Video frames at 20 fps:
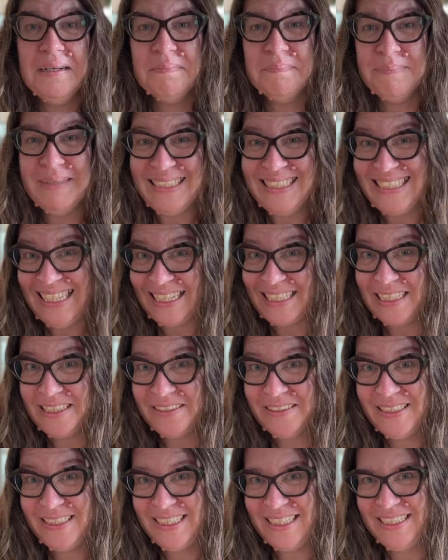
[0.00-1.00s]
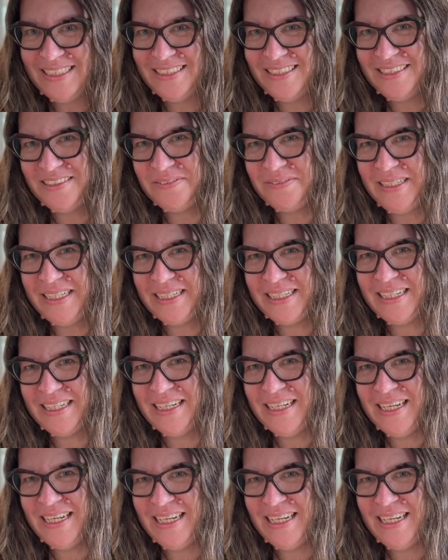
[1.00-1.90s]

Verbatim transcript: My second good thing this week